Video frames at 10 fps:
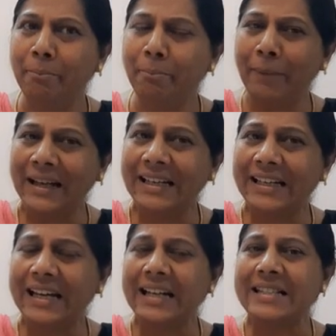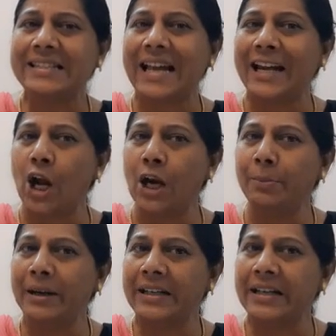metals and
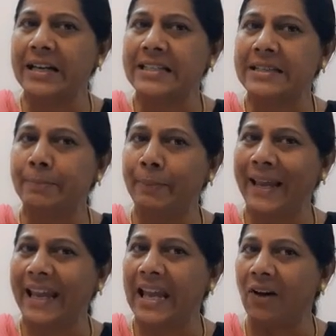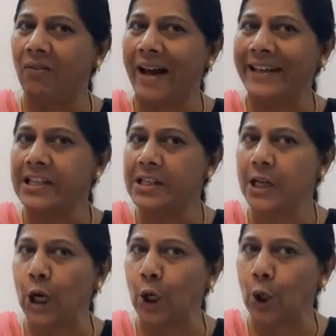non-metals play a
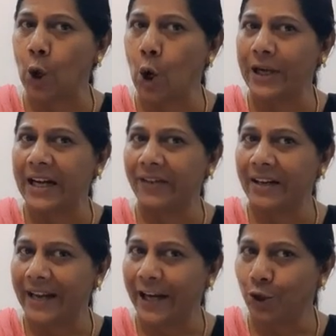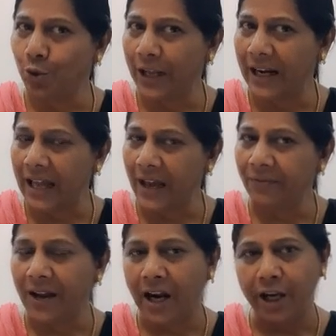vital role in our day-to-day
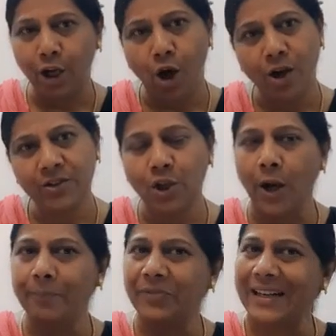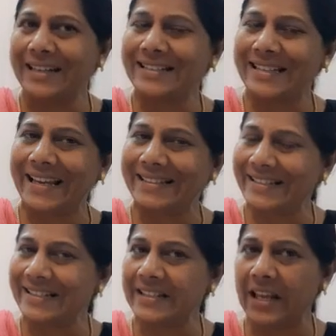life, and also it is
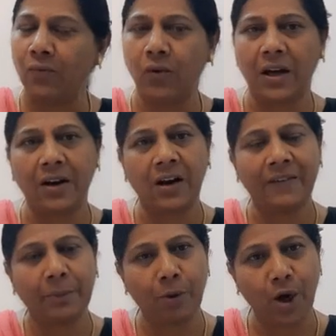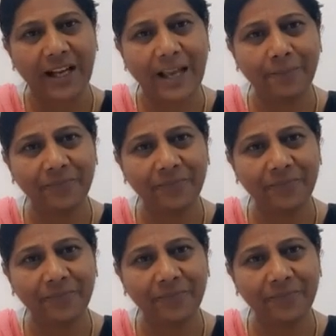essential for our body.